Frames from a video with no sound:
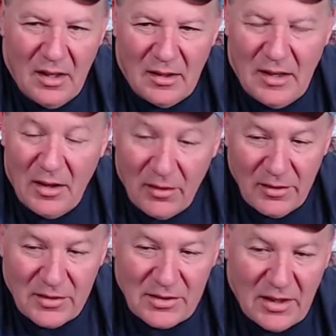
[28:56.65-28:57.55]
get all
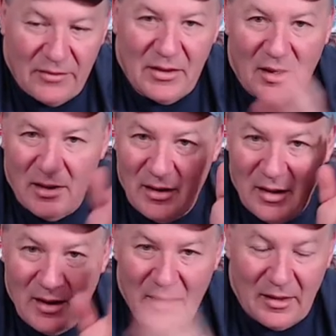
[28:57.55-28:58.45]
your stuff done
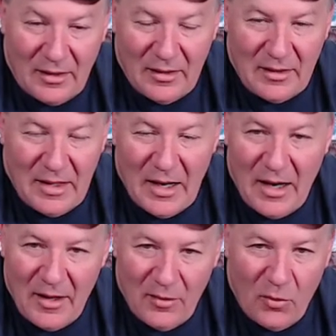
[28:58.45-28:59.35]
and get
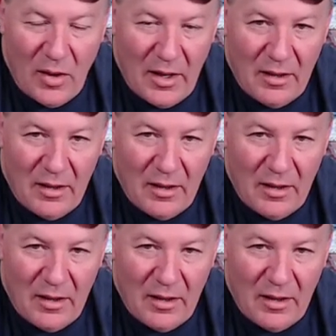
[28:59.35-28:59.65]
out of the way